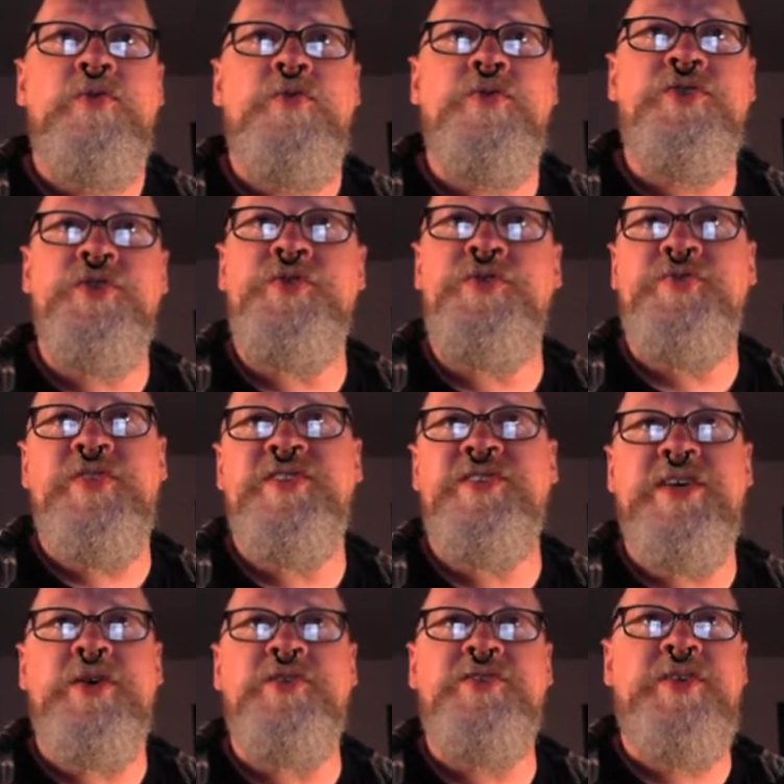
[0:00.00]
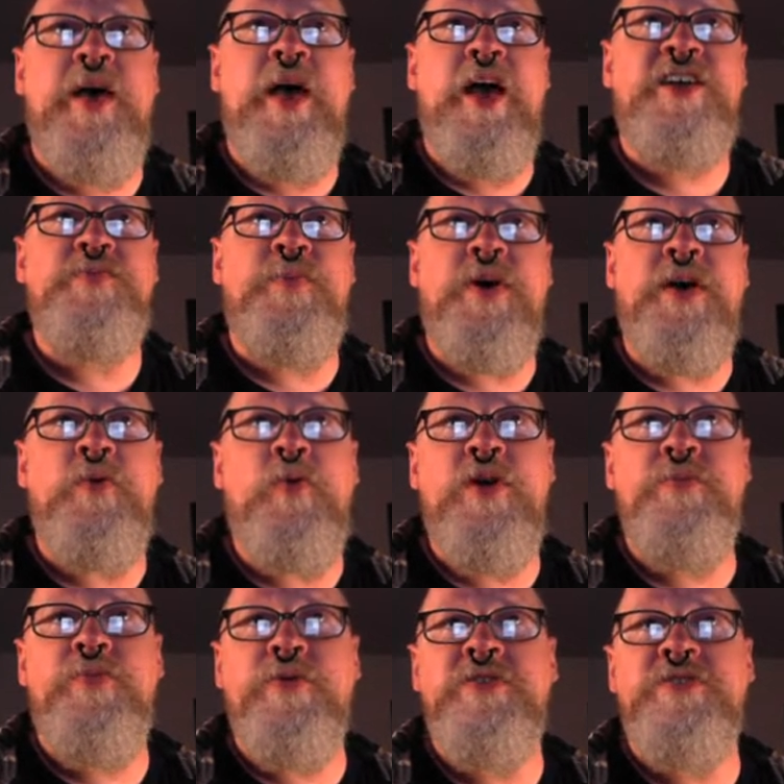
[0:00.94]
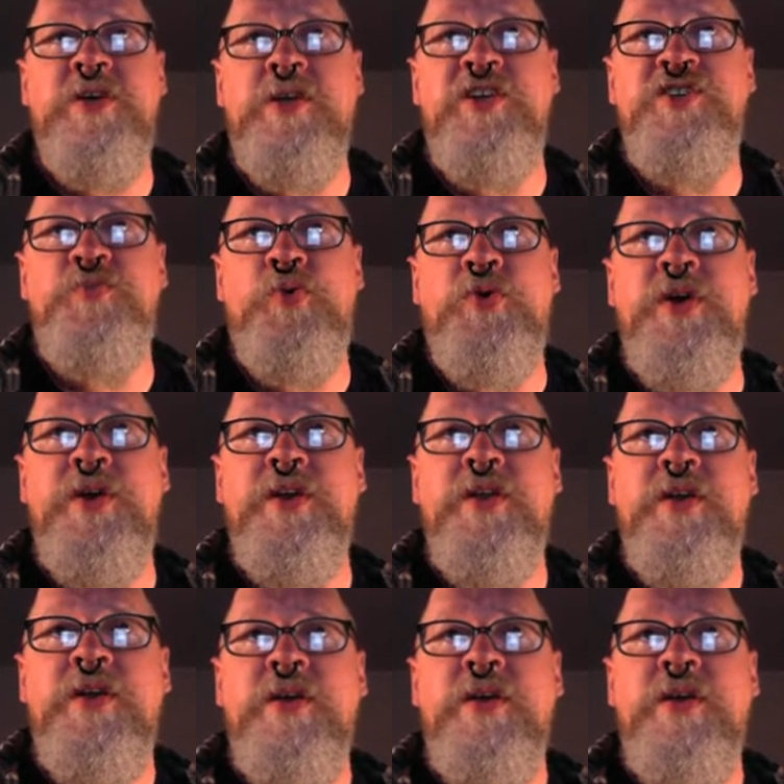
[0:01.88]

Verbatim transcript: reduce the sales tax by one percentage point,